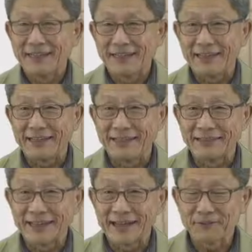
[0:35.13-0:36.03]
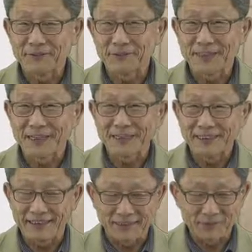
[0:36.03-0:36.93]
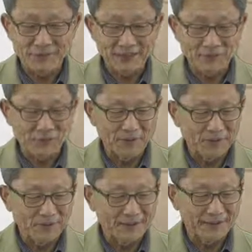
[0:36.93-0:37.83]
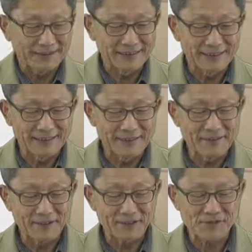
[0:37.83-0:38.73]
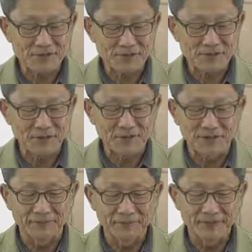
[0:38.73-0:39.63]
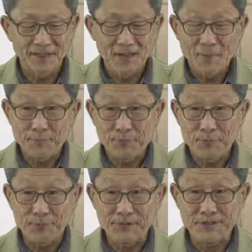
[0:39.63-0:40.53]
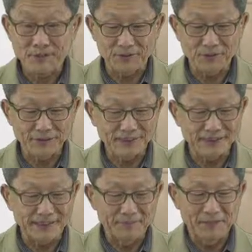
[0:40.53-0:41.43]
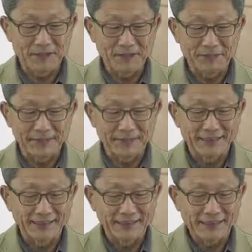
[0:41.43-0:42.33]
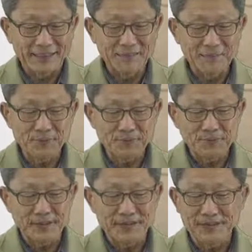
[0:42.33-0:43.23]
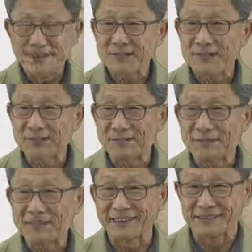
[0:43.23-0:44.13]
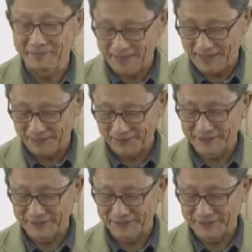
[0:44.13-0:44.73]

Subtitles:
And now today, we are going to learn the defect structure of pure stoichiometric compound and impure stoichiometric compound.